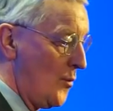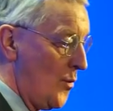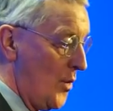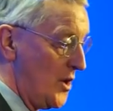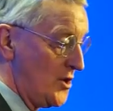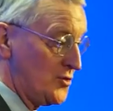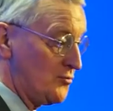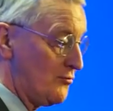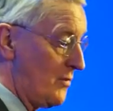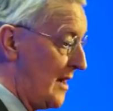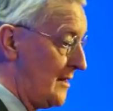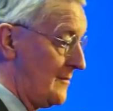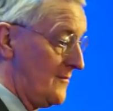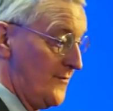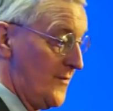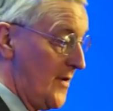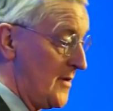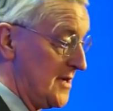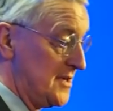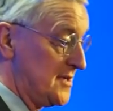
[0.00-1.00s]
which
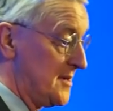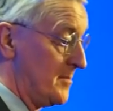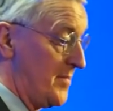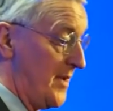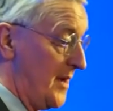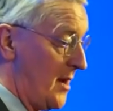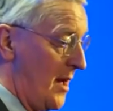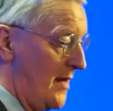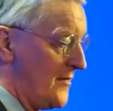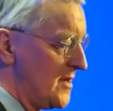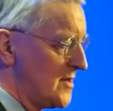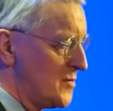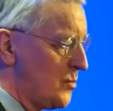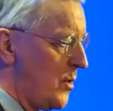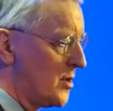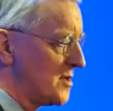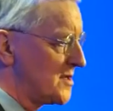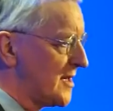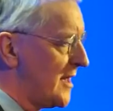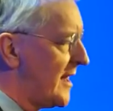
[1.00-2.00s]
run very simply like
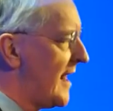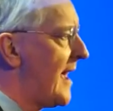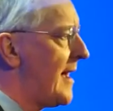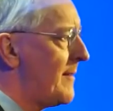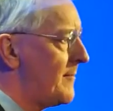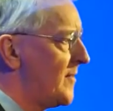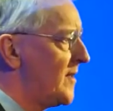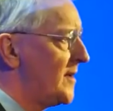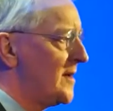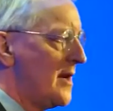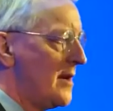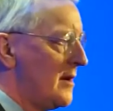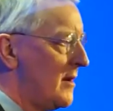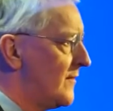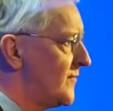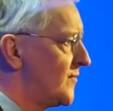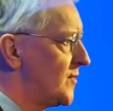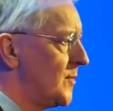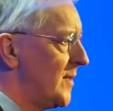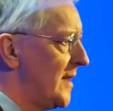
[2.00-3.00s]
this. What's going to happen the day
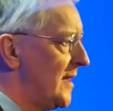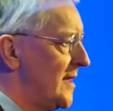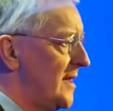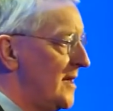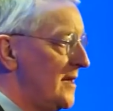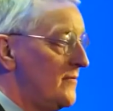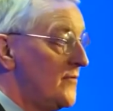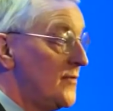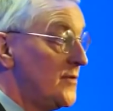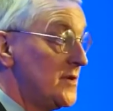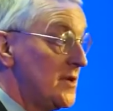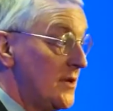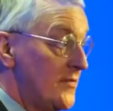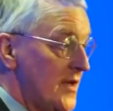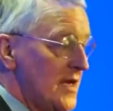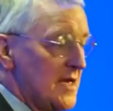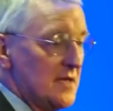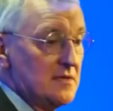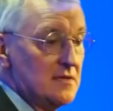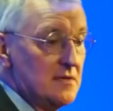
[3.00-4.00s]
after we leave
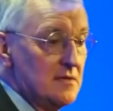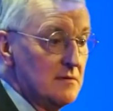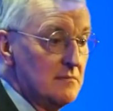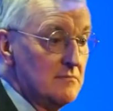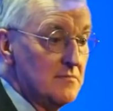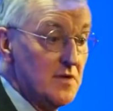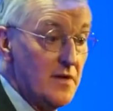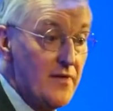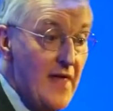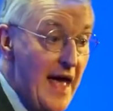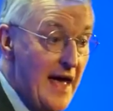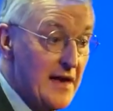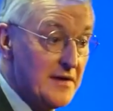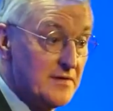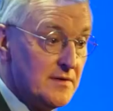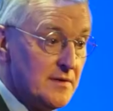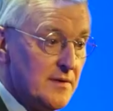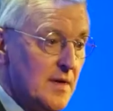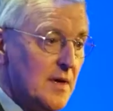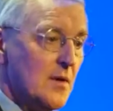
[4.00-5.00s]
to this, to
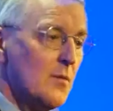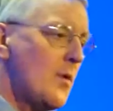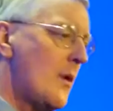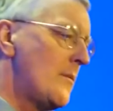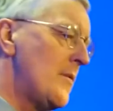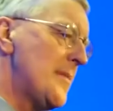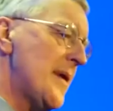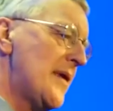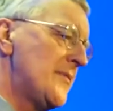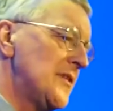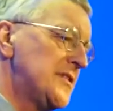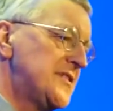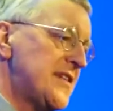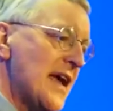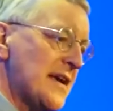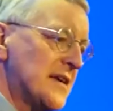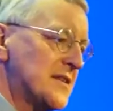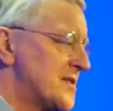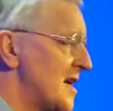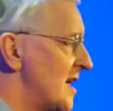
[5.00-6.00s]
that? When we met the
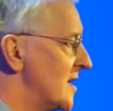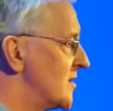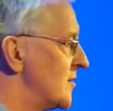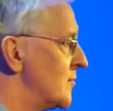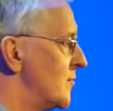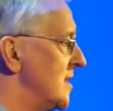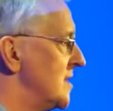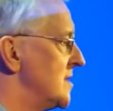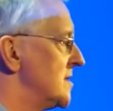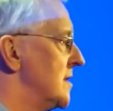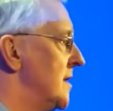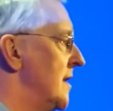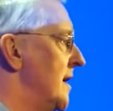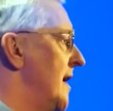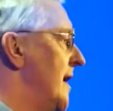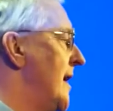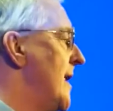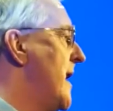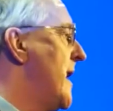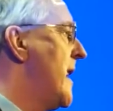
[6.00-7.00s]
tech sector
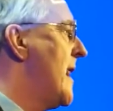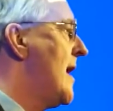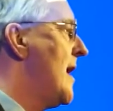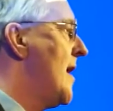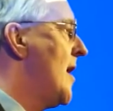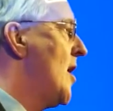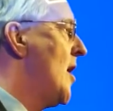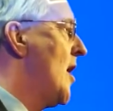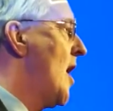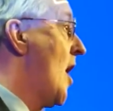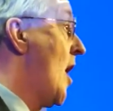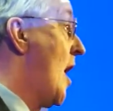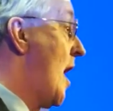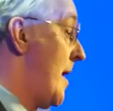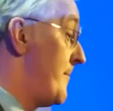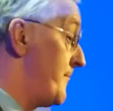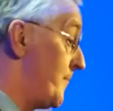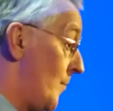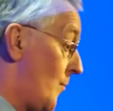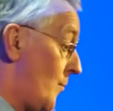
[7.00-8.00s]
recently,
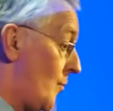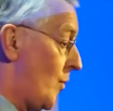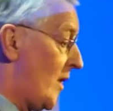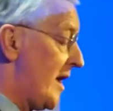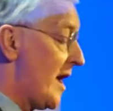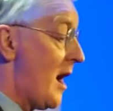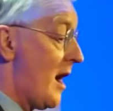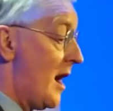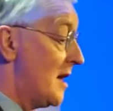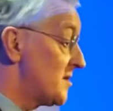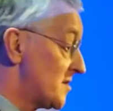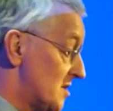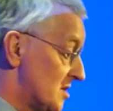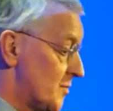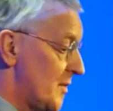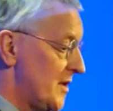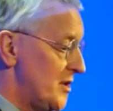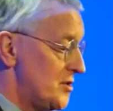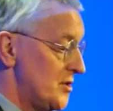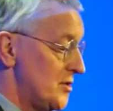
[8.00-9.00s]
we
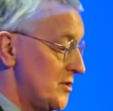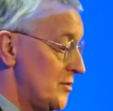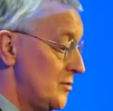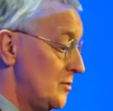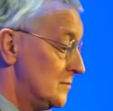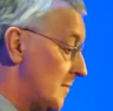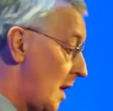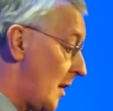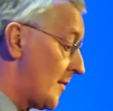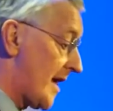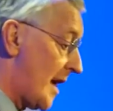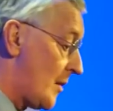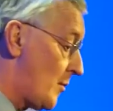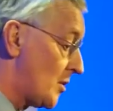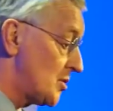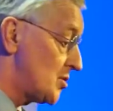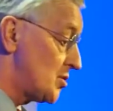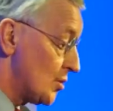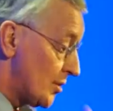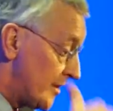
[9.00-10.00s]
asked, as we do, okay,
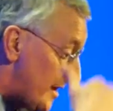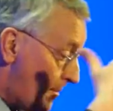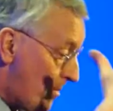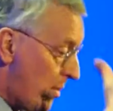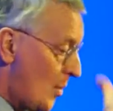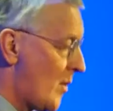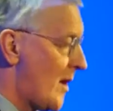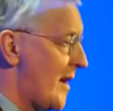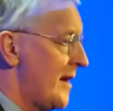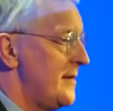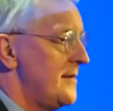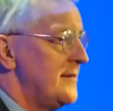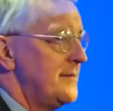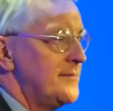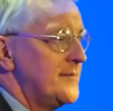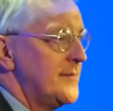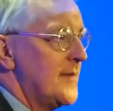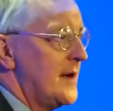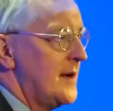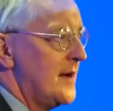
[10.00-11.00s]
what's your number
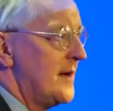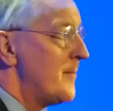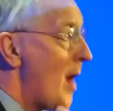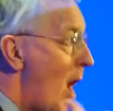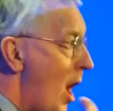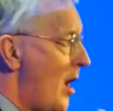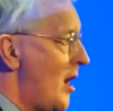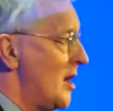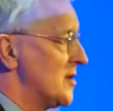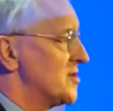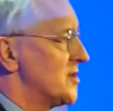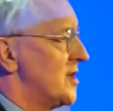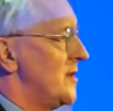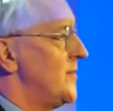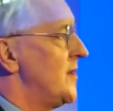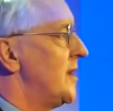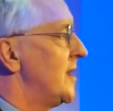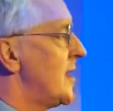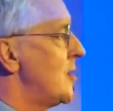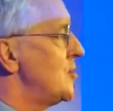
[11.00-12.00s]
one
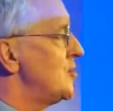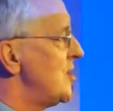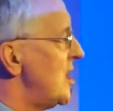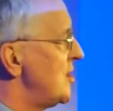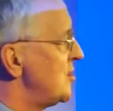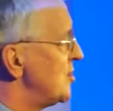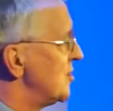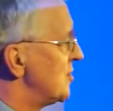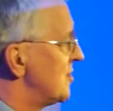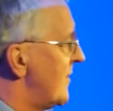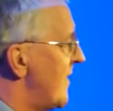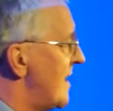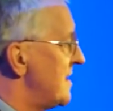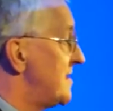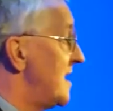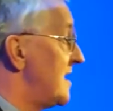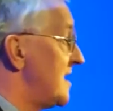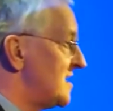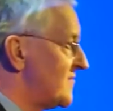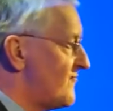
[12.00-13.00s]
ask in the negotiations? And
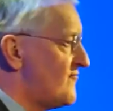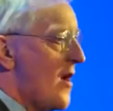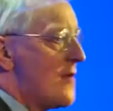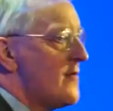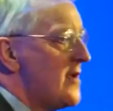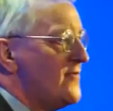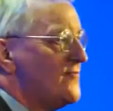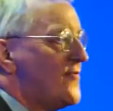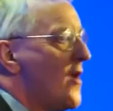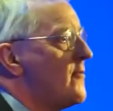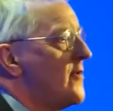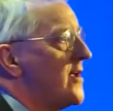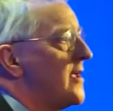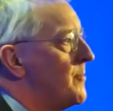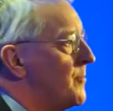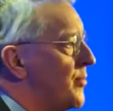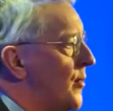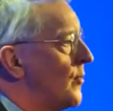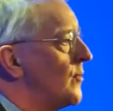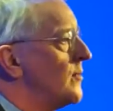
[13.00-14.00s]
they said it's very,
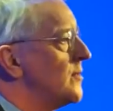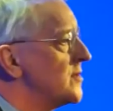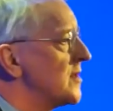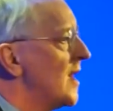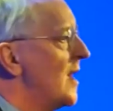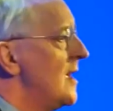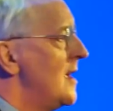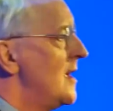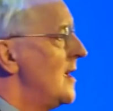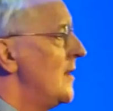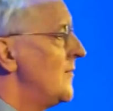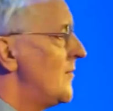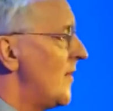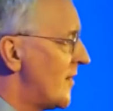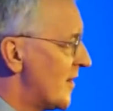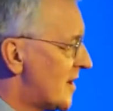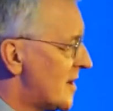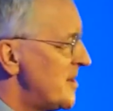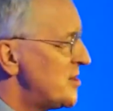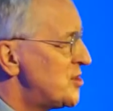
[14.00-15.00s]
very important
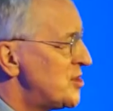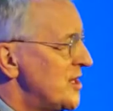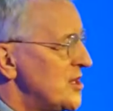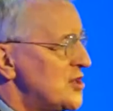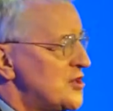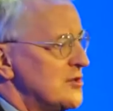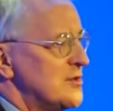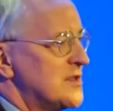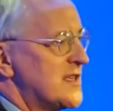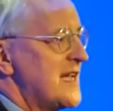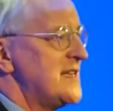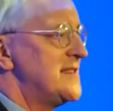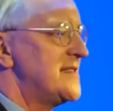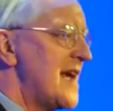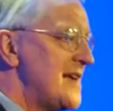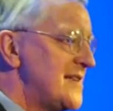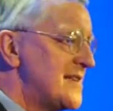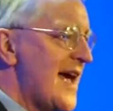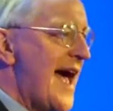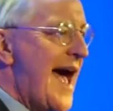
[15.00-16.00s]
that the Commission issues a
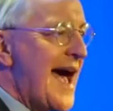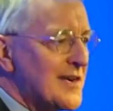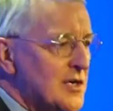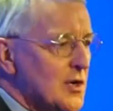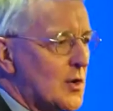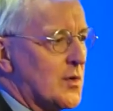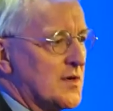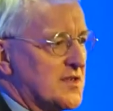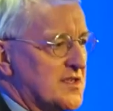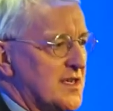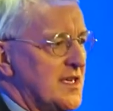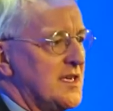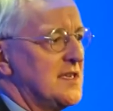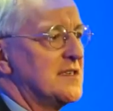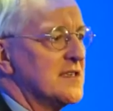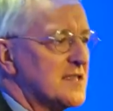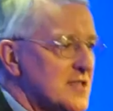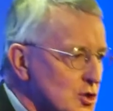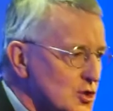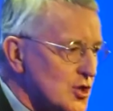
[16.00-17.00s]
data
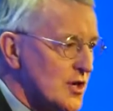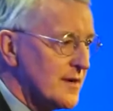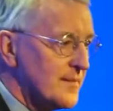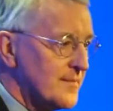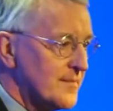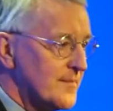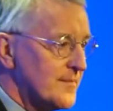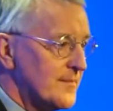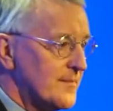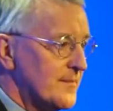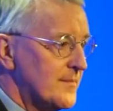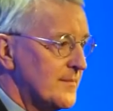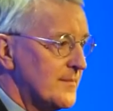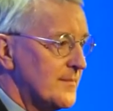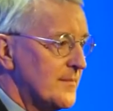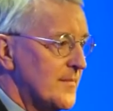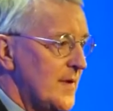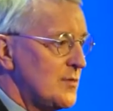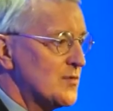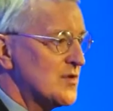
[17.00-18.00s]
adequacy decision
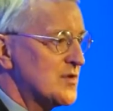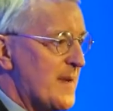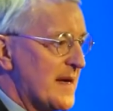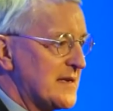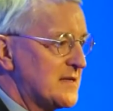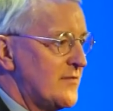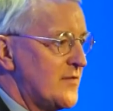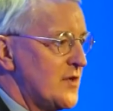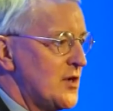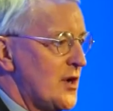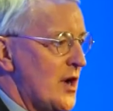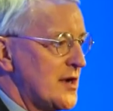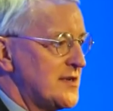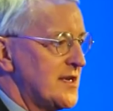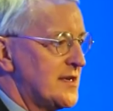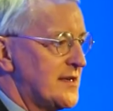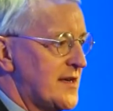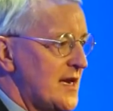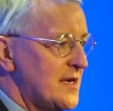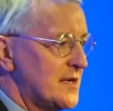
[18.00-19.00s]
in respect of the
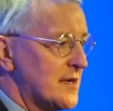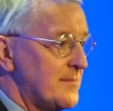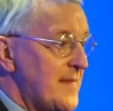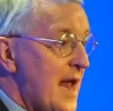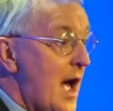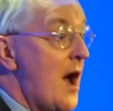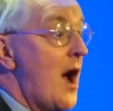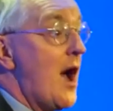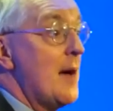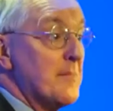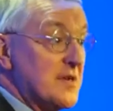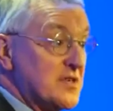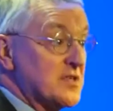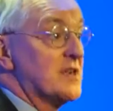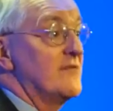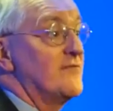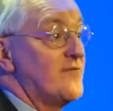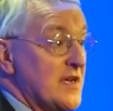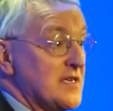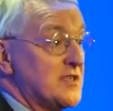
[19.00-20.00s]
United Kingdom. Now, I
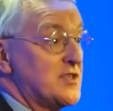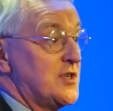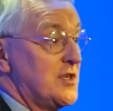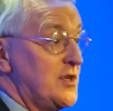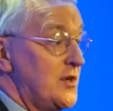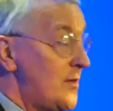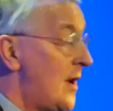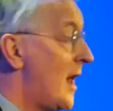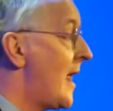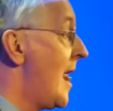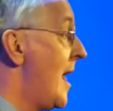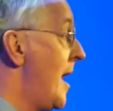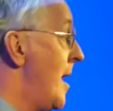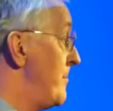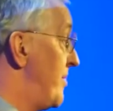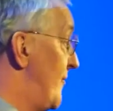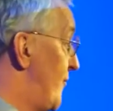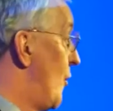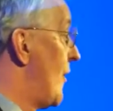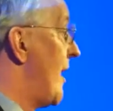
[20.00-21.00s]
must confess to you,
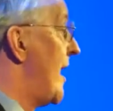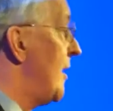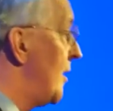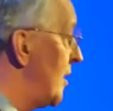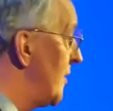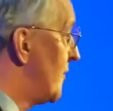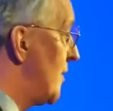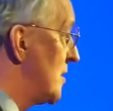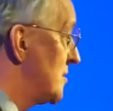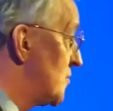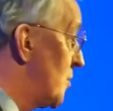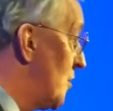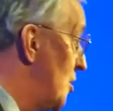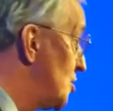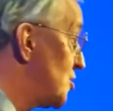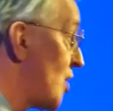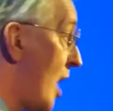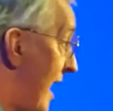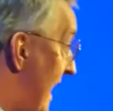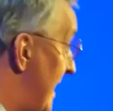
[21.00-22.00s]
before I heard those
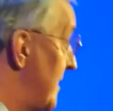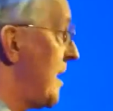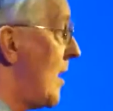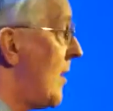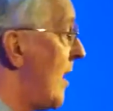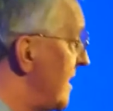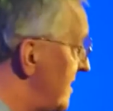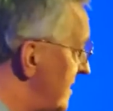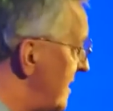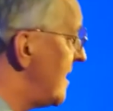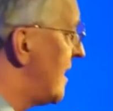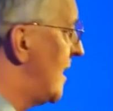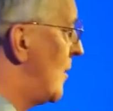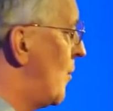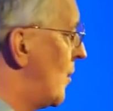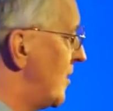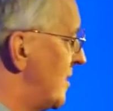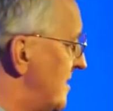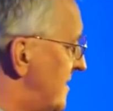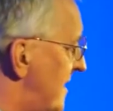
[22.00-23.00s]
words, I had no
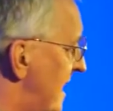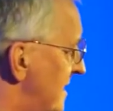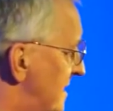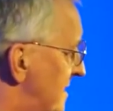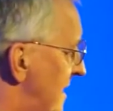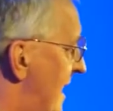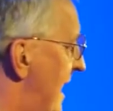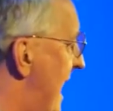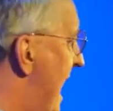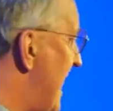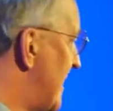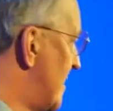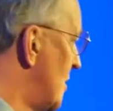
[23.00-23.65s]
idea what a data